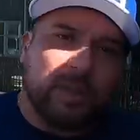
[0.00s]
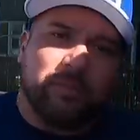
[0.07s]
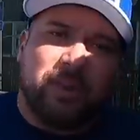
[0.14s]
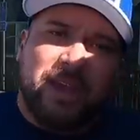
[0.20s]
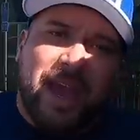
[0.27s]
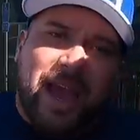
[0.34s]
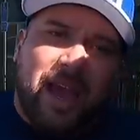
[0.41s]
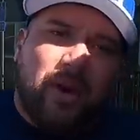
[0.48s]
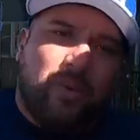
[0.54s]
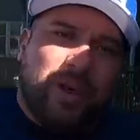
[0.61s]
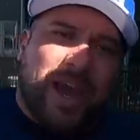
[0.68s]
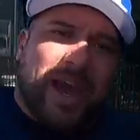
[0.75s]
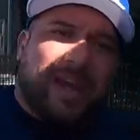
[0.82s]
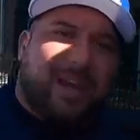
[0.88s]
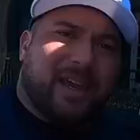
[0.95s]
but yeah, we
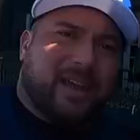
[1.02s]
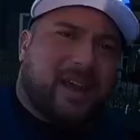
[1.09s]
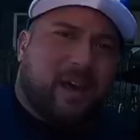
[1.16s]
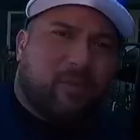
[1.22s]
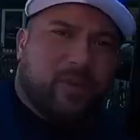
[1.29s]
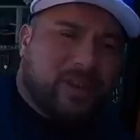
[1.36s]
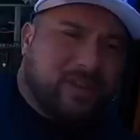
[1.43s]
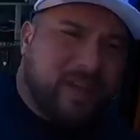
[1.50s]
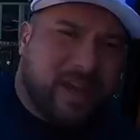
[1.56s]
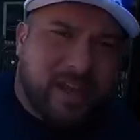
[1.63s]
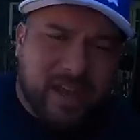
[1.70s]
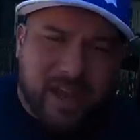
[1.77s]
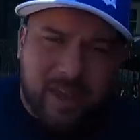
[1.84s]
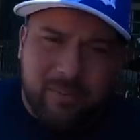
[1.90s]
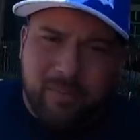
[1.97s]
had to kick it off with the dead
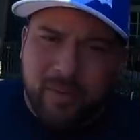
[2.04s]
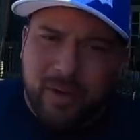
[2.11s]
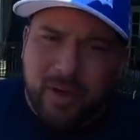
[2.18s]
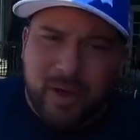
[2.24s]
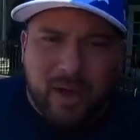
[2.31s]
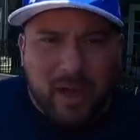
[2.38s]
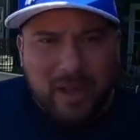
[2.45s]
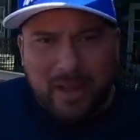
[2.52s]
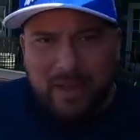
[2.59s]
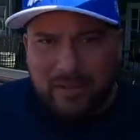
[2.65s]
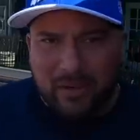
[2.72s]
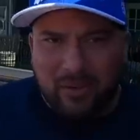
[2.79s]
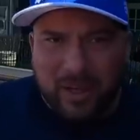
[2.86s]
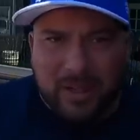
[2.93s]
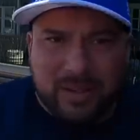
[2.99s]
game. And let's
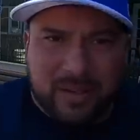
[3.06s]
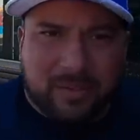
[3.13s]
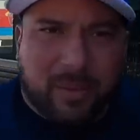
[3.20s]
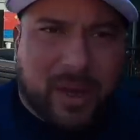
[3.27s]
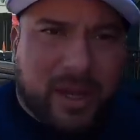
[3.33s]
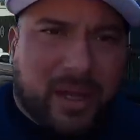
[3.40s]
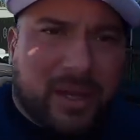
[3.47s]
go get this money.